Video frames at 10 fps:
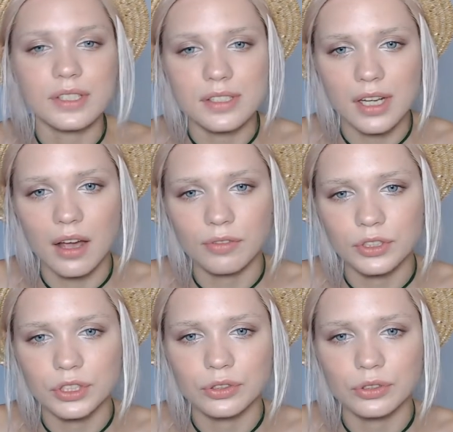stuff
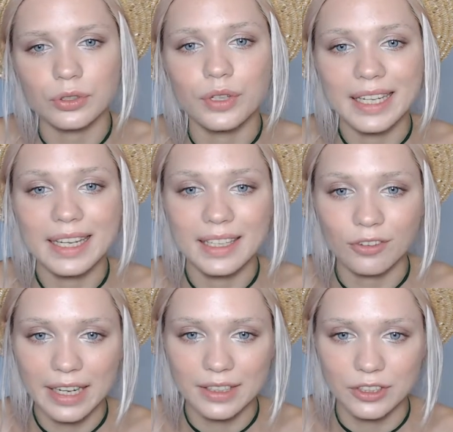to
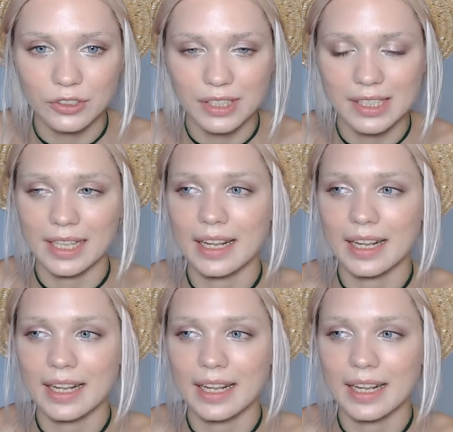regenerate your skin